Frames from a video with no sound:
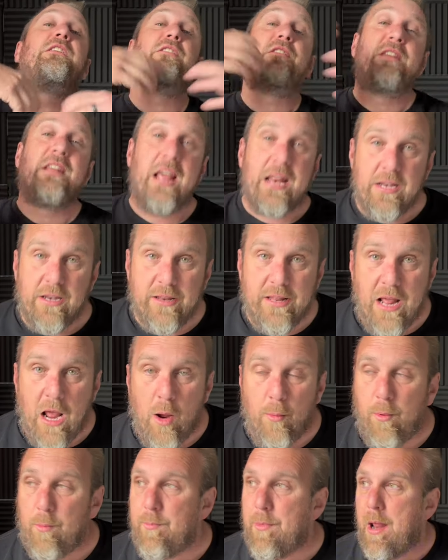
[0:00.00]
to the end of the
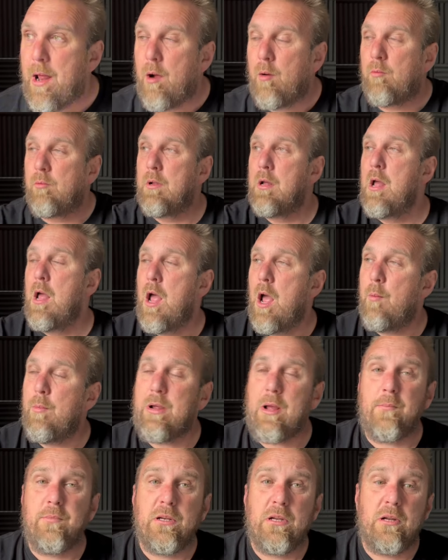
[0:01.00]
album now. And we
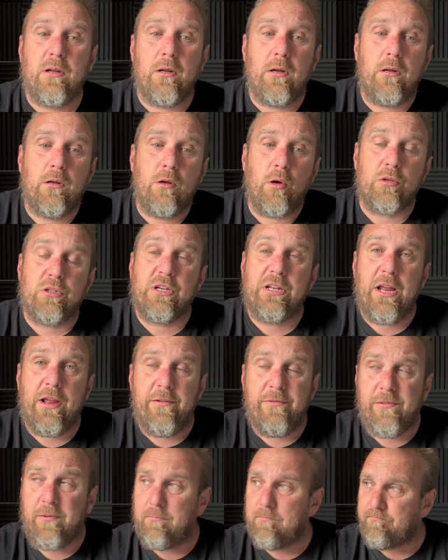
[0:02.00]
come to Got To
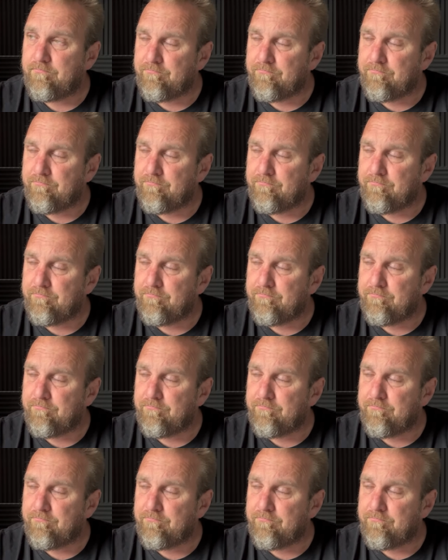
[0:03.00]
Give.